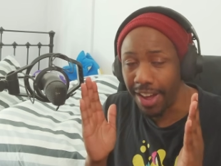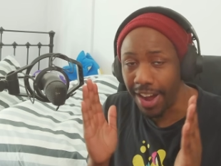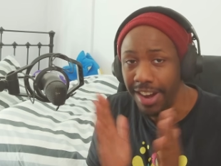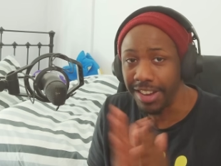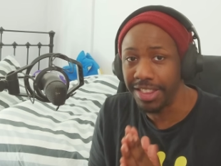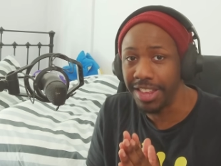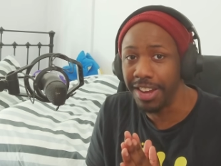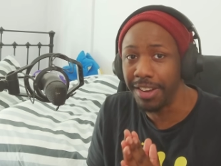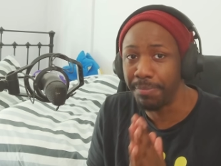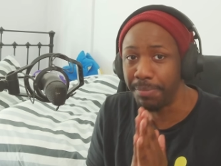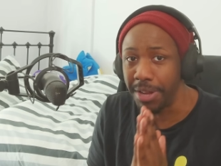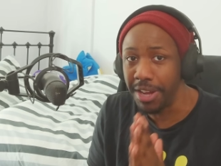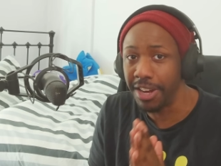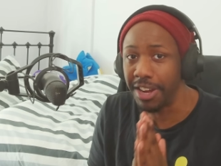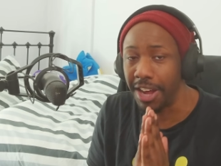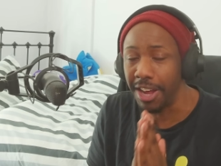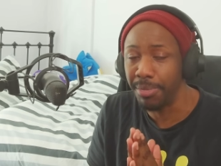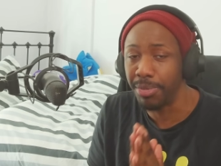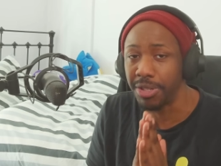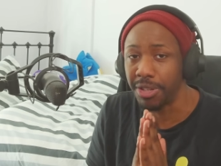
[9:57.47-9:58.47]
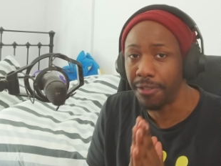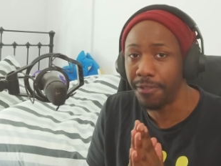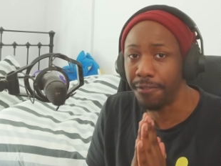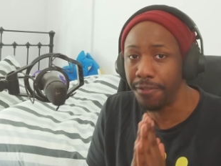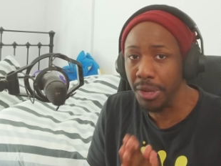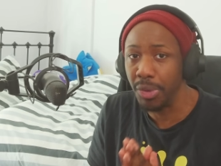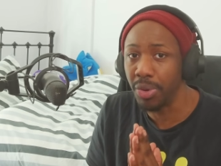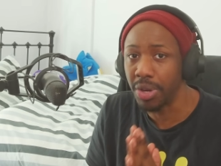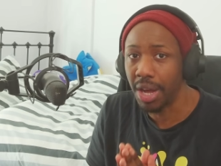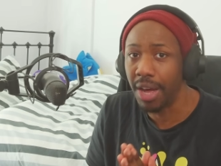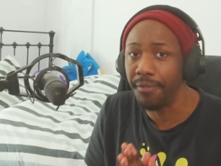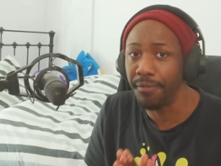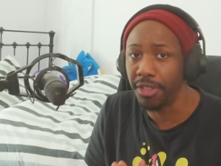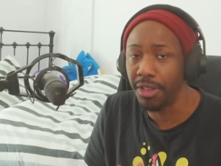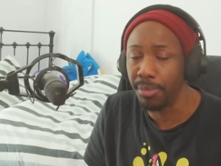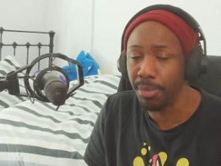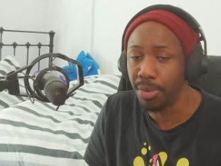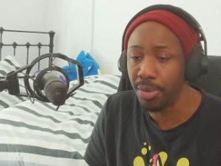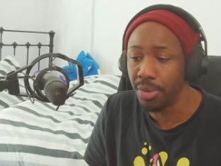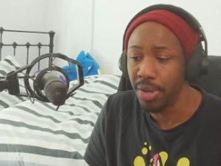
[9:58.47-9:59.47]
I think being able to feel
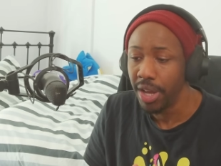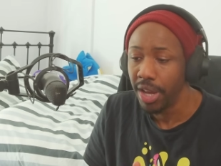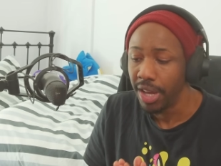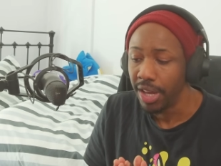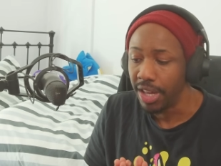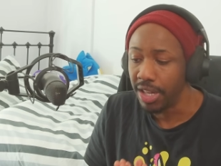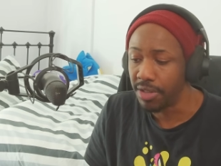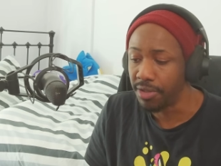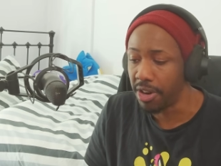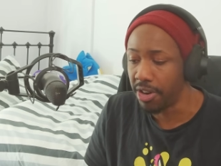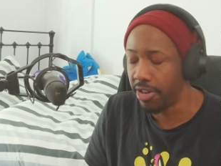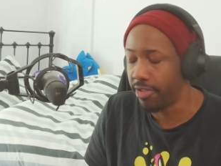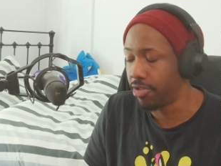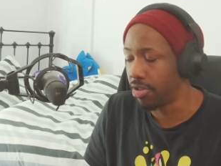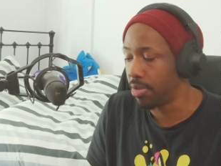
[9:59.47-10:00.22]
comfortable is very,